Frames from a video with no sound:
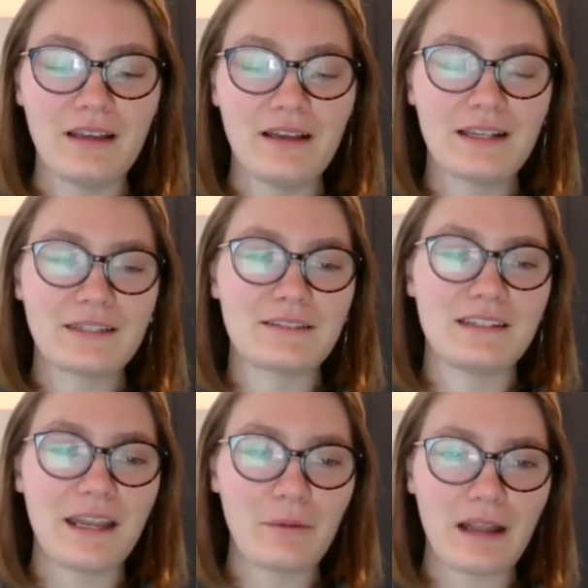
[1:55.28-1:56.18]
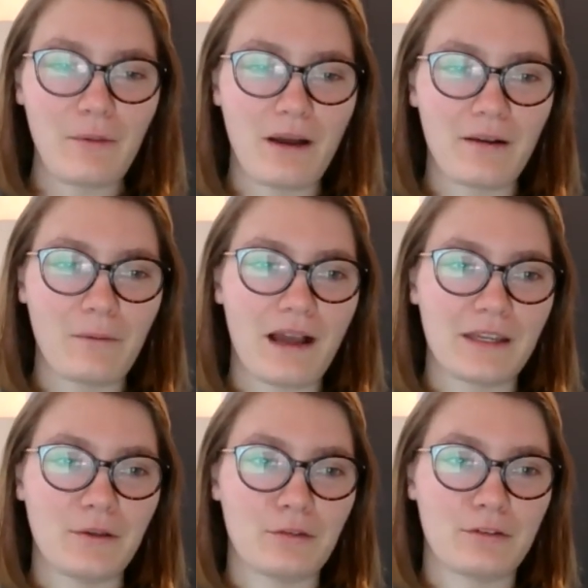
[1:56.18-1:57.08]
So today what I want to walk
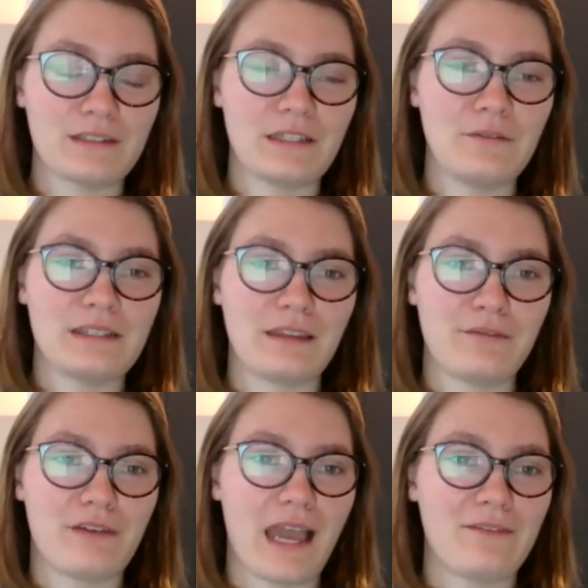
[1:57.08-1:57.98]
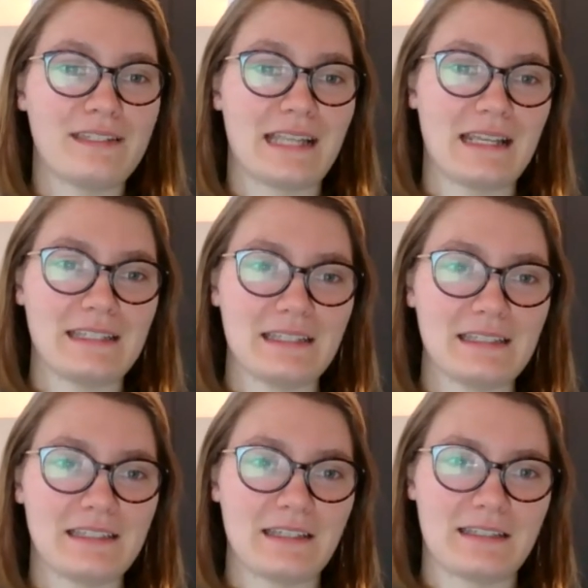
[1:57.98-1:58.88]
you through is using the five
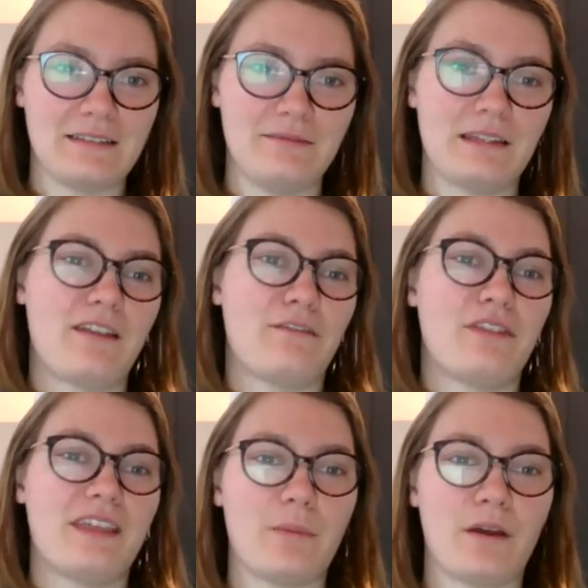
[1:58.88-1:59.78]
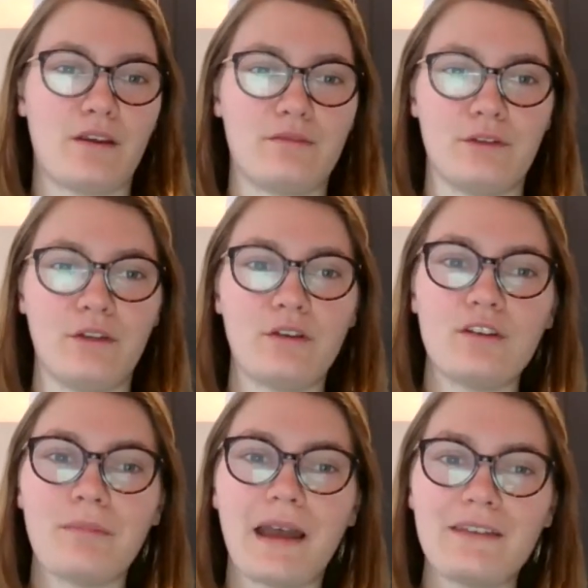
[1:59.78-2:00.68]
senses to kind of think about your food. You can
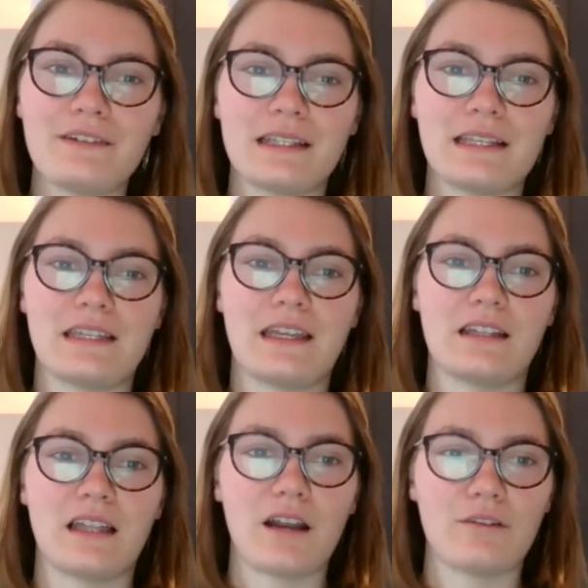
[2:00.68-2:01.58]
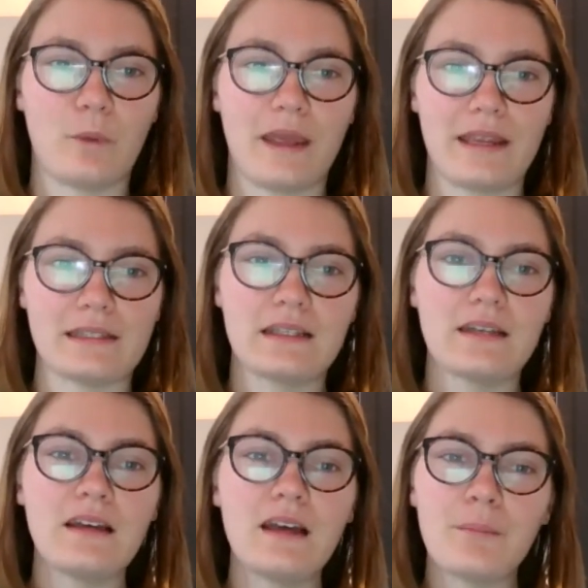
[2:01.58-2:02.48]
do mindful tasting in a lot of ways.
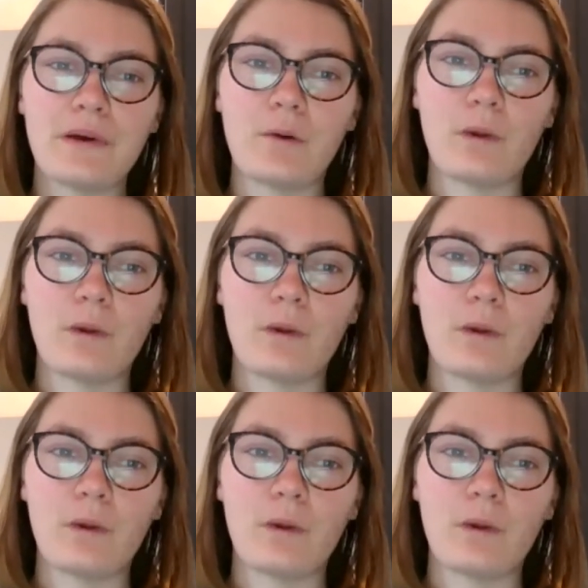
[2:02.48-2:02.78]
But when